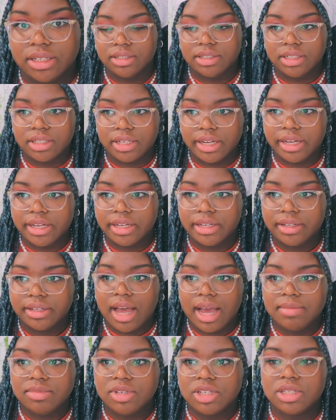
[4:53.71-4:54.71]
You know,
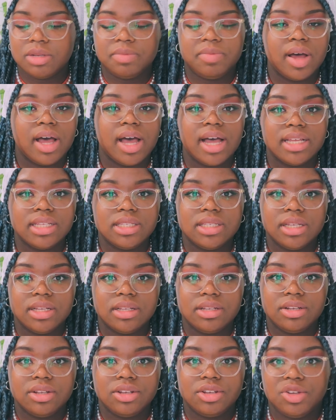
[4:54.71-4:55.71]
I'm just a
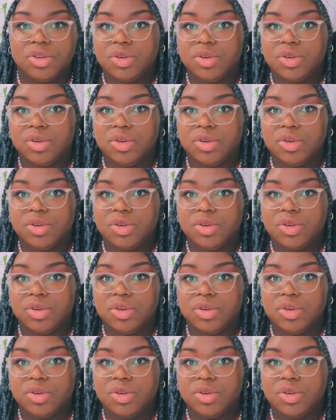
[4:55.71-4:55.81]
person